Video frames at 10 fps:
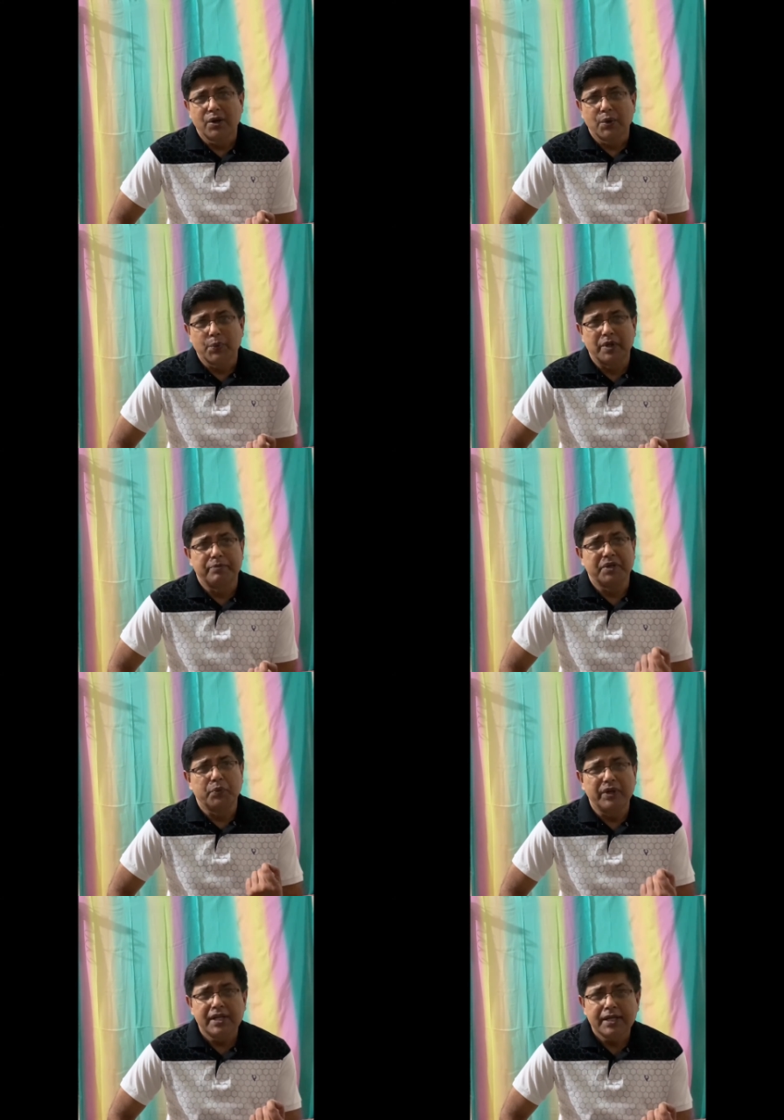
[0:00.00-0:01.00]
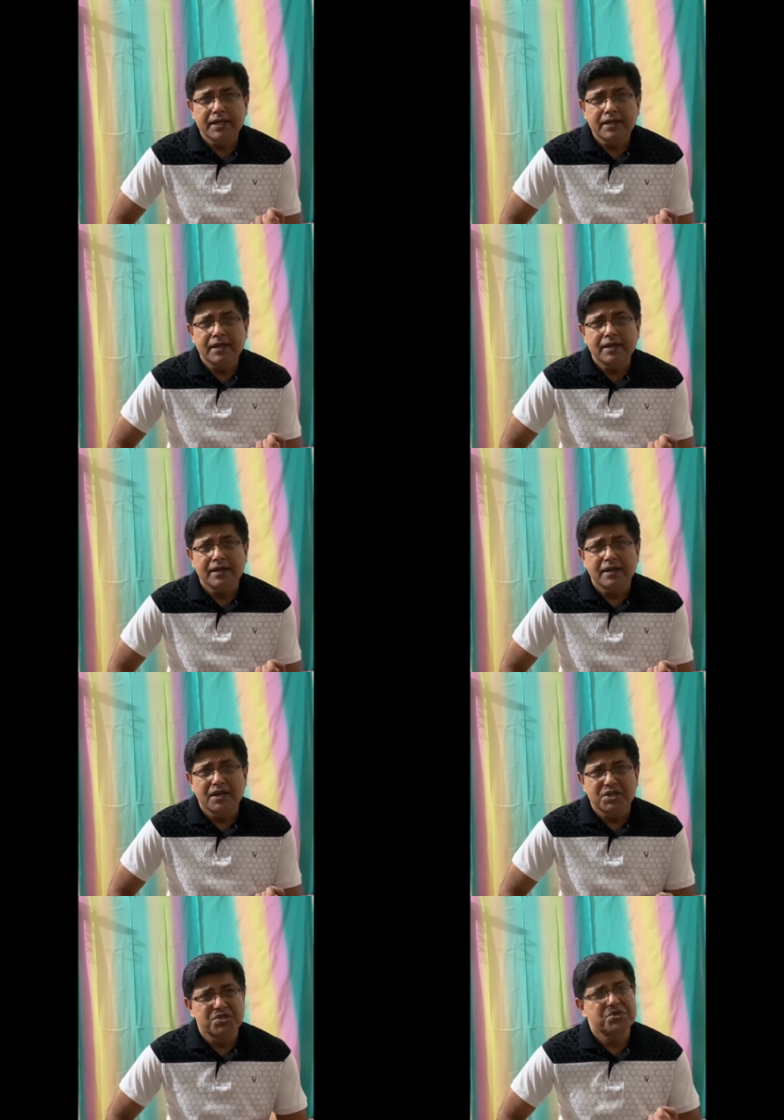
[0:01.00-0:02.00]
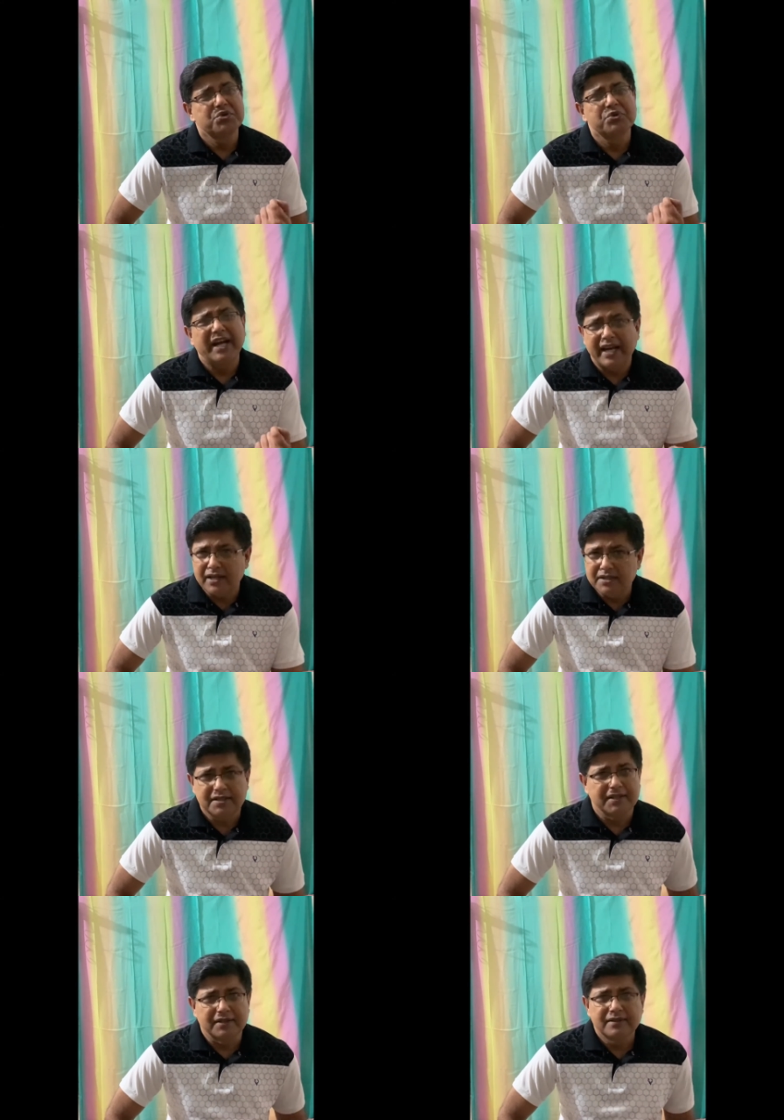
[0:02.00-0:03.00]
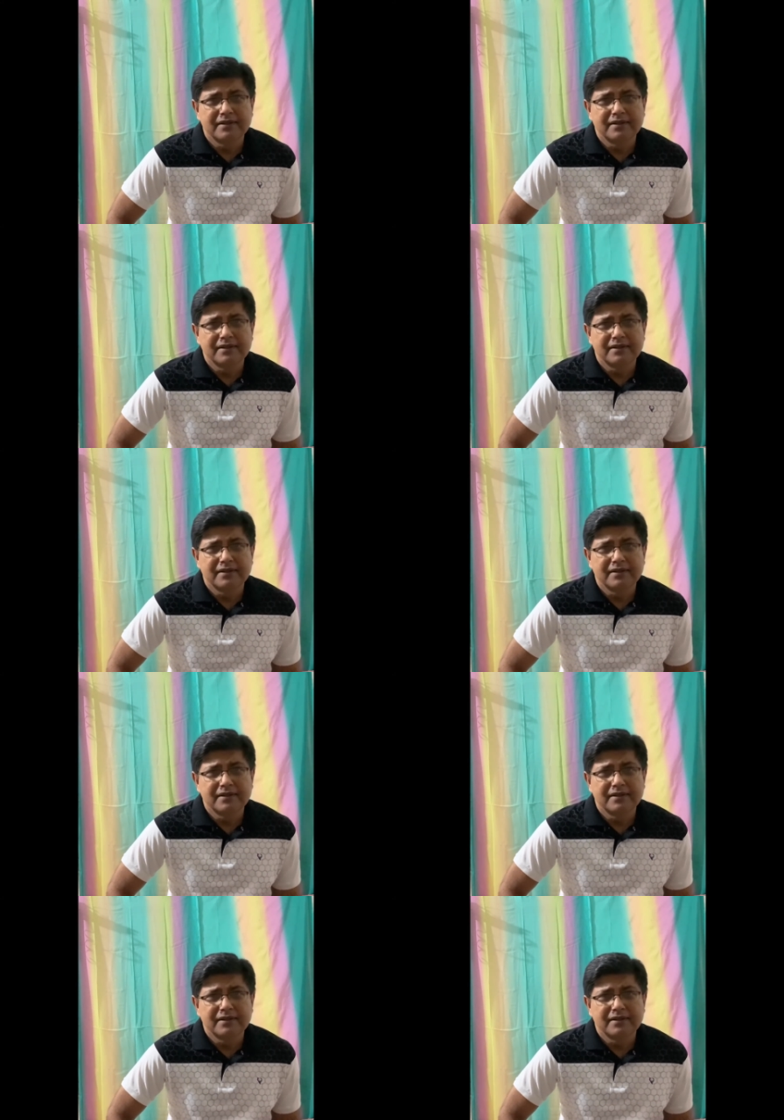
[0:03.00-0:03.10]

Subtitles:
will be willing to do anything.